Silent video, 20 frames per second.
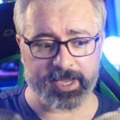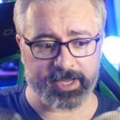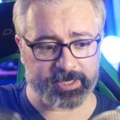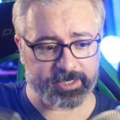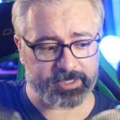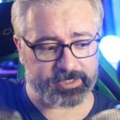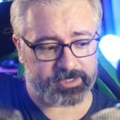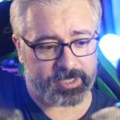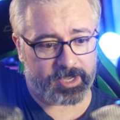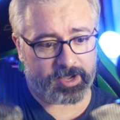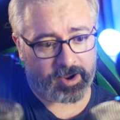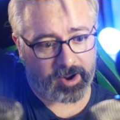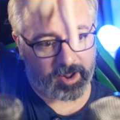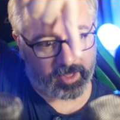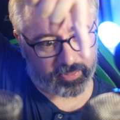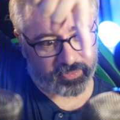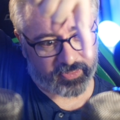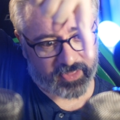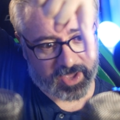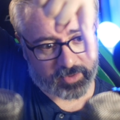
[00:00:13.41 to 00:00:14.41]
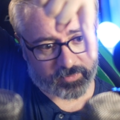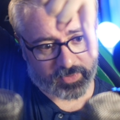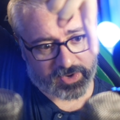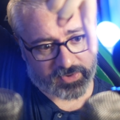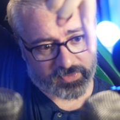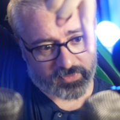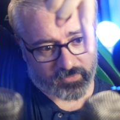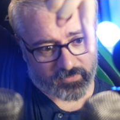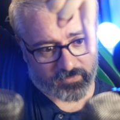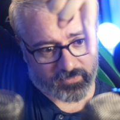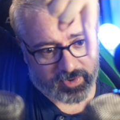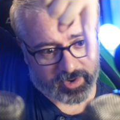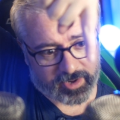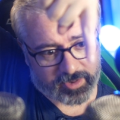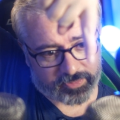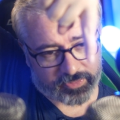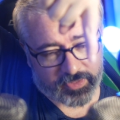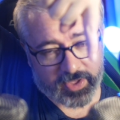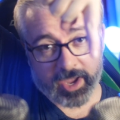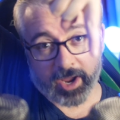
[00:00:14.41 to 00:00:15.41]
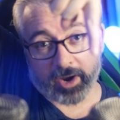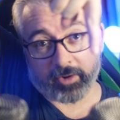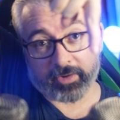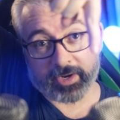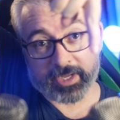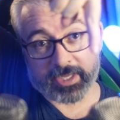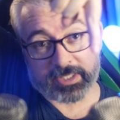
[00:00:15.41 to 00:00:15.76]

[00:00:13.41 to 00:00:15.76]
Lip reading: And it is that one right there.